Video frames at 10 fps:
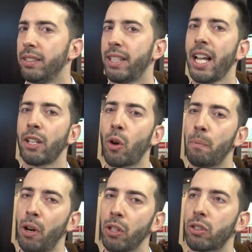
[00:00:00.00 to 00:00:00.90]
They are
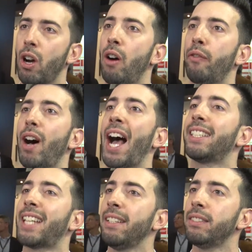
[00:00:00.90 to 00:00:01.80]
composed of
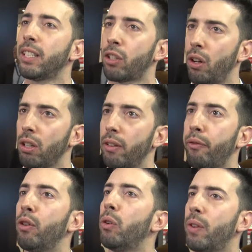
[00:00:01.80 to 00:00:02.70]
identical
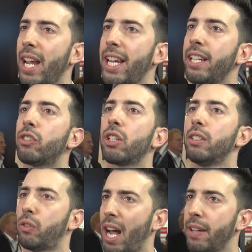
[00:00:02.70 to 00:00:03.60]
full range
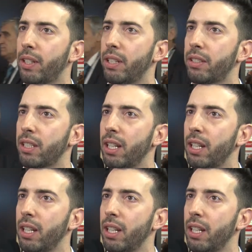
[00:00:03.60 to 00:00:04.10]
drivers,